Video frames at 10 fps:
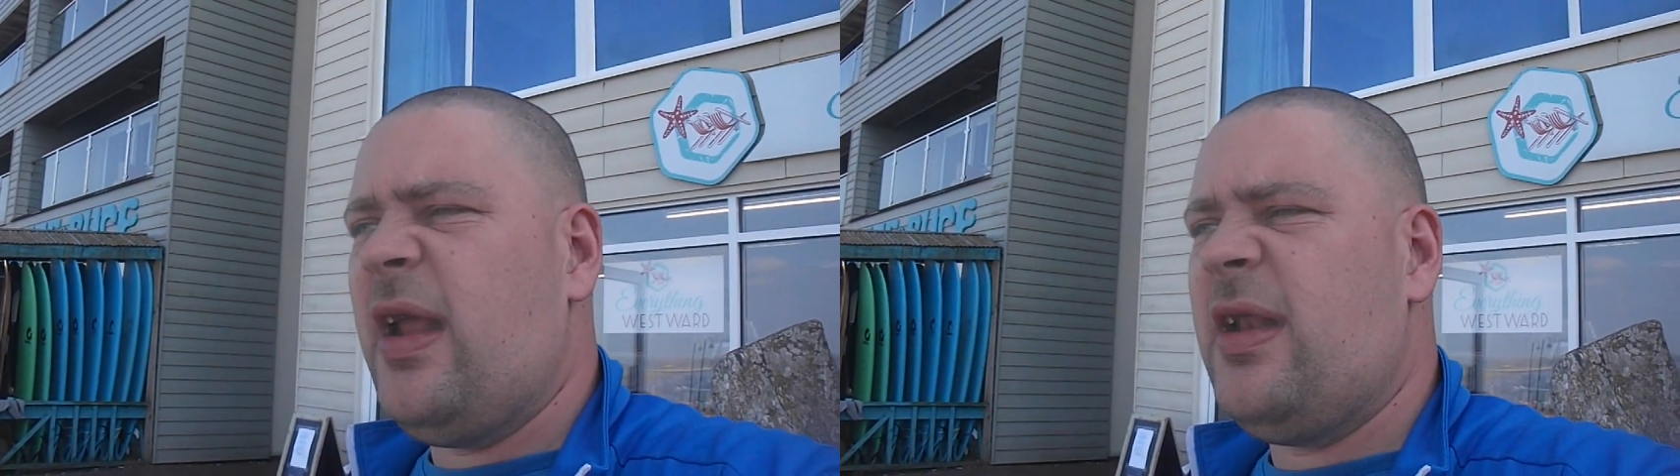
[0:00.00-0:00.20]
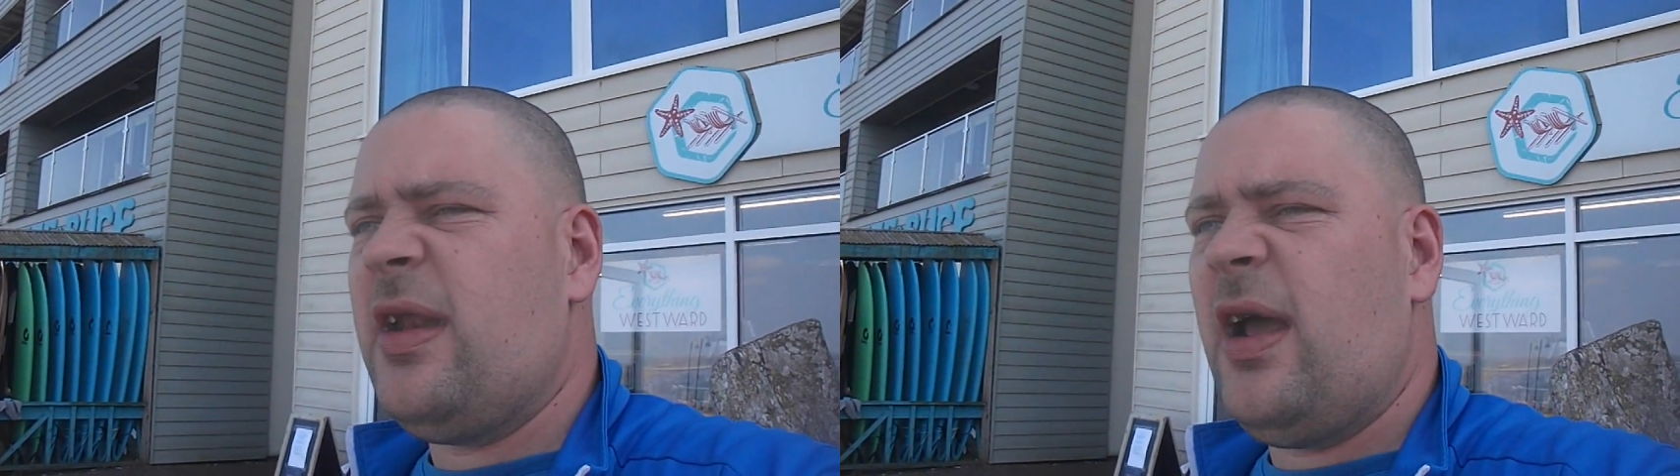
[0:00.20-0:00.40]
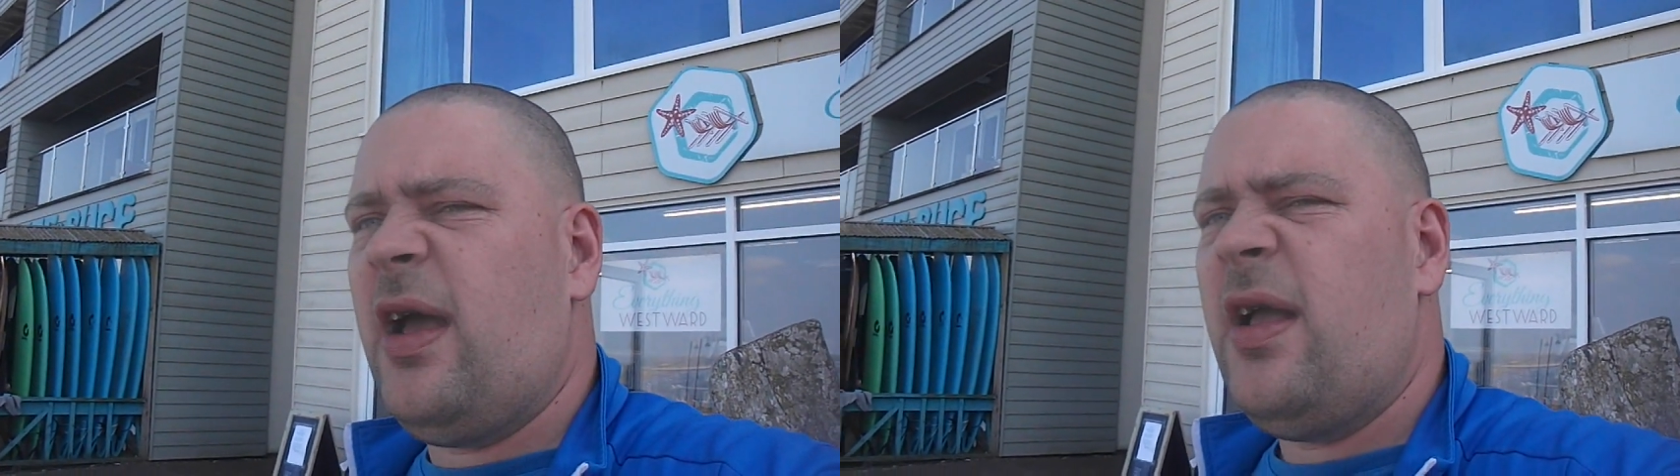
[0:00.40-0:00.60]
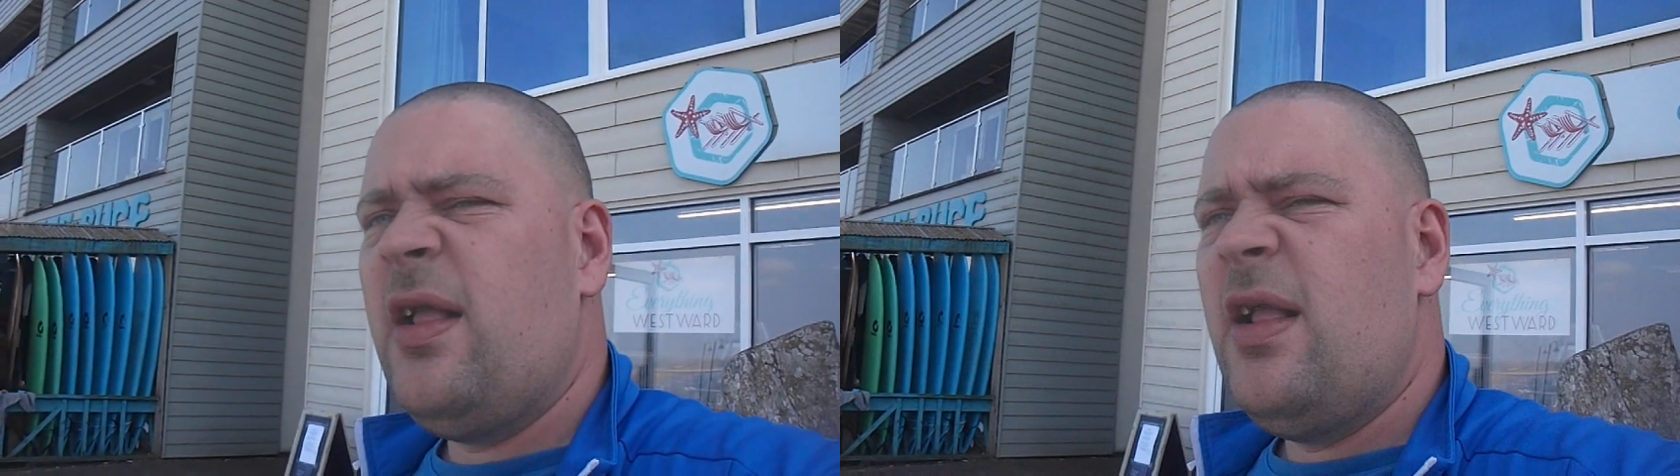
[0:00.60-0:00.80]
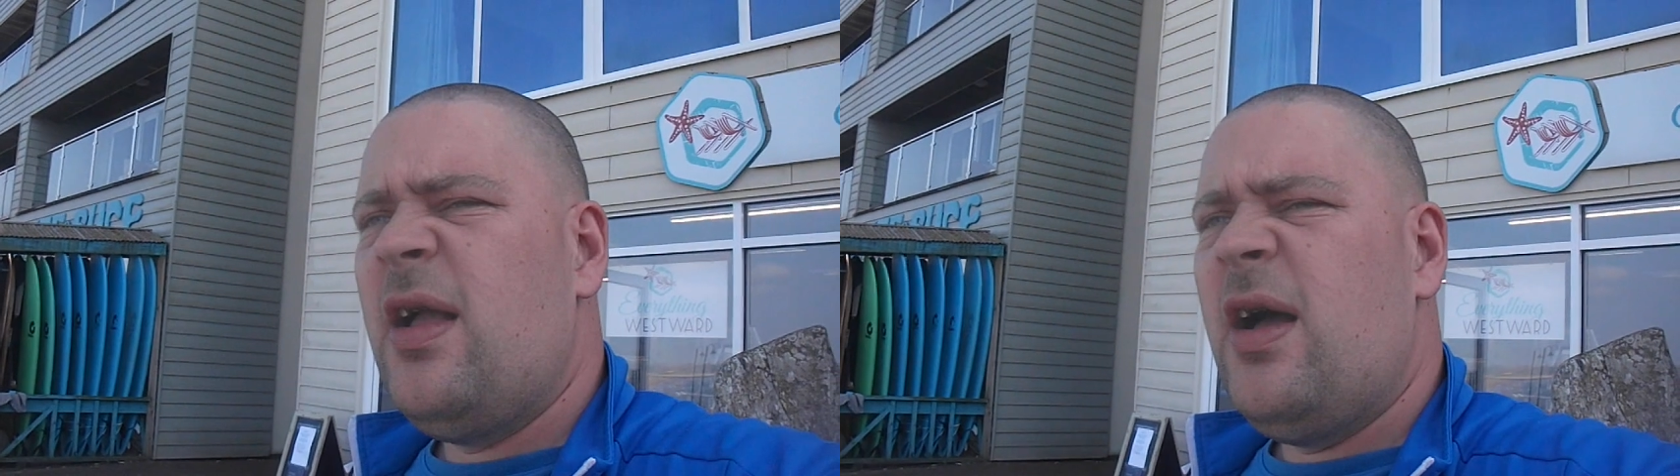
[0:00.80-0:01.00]
and
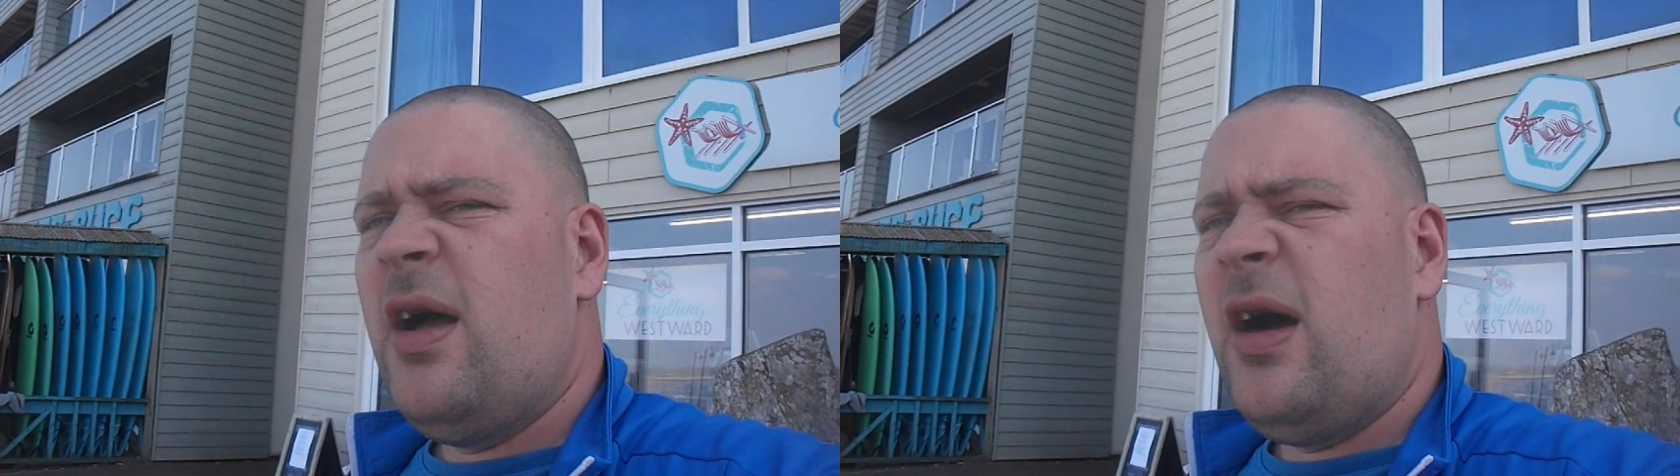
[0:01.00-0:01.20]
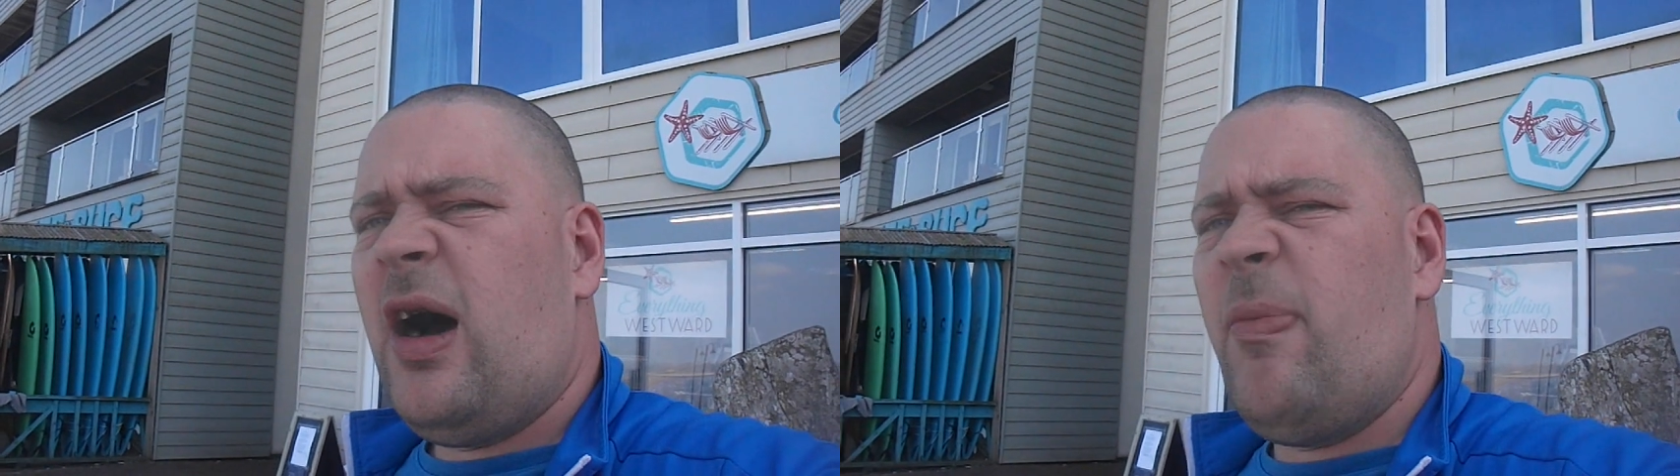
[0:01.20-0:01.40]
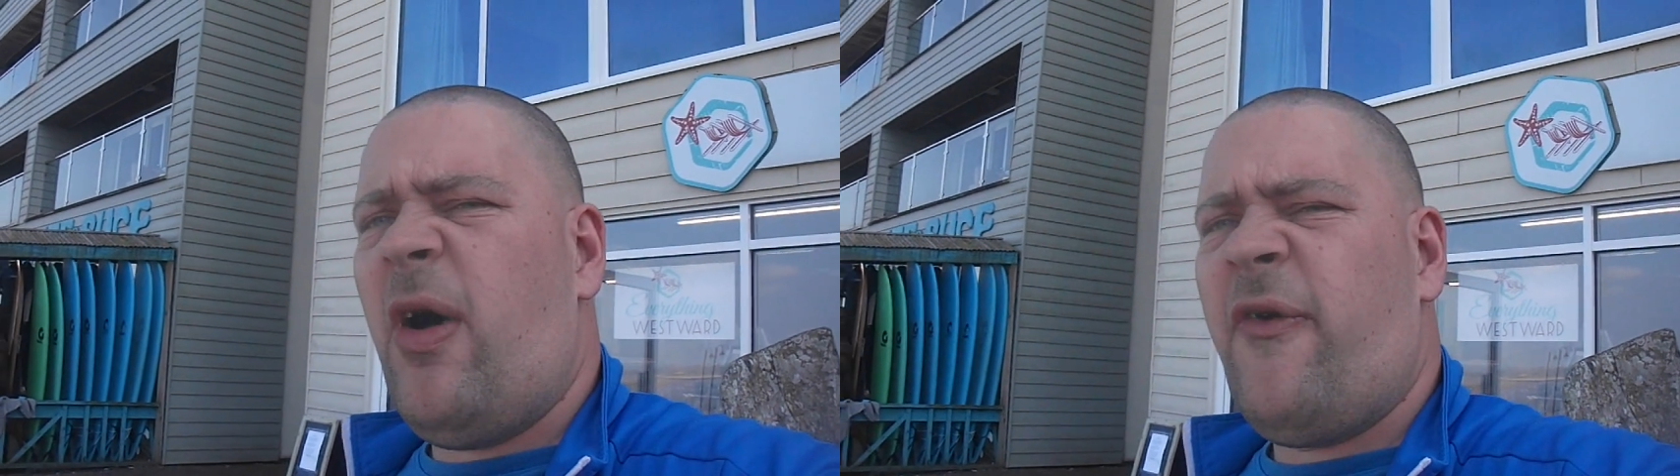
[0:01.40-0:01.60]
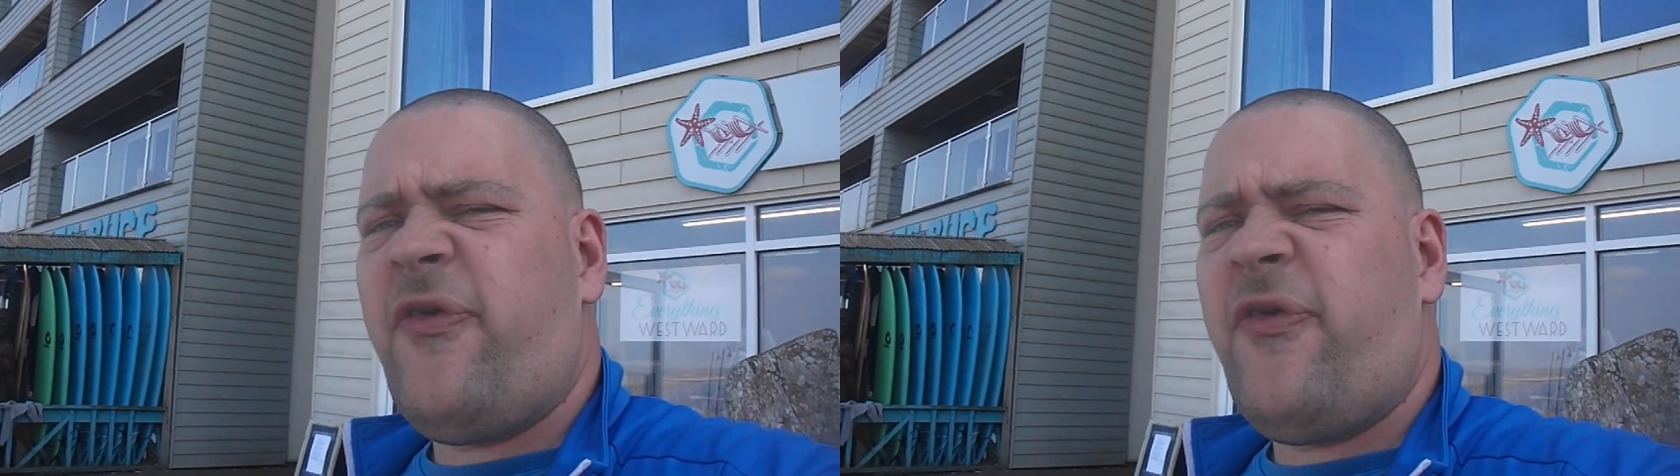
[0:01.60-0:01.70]
I'm not